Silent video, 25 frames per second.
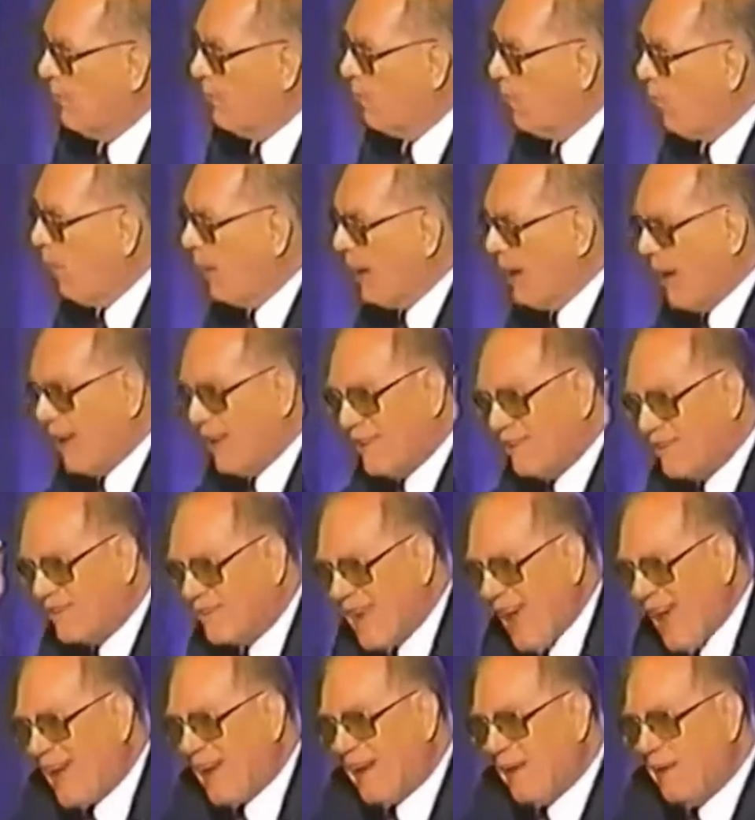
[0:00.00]
of what
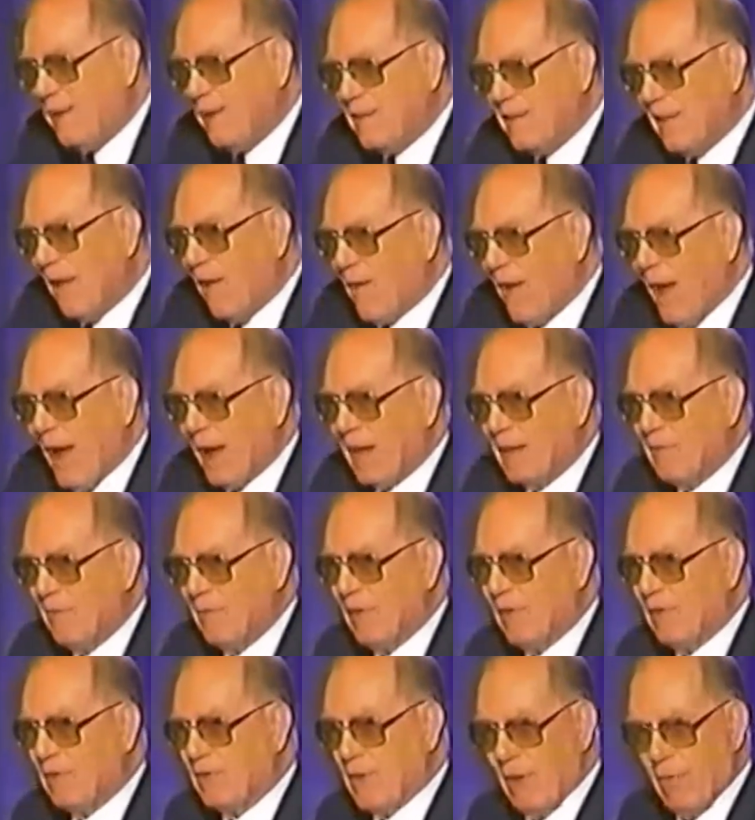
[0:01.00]
exactly their act of
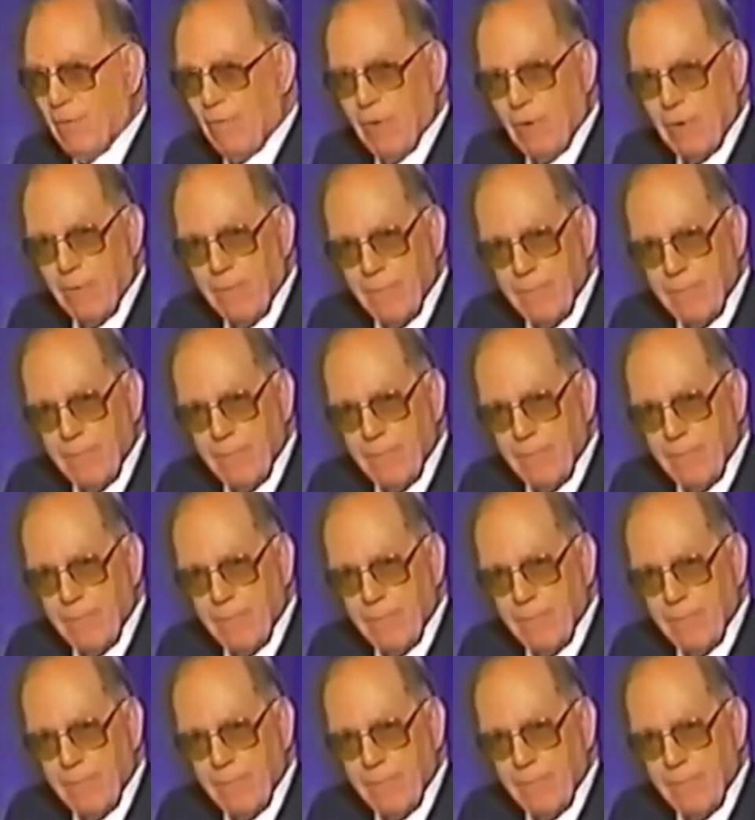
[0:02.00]
discovery.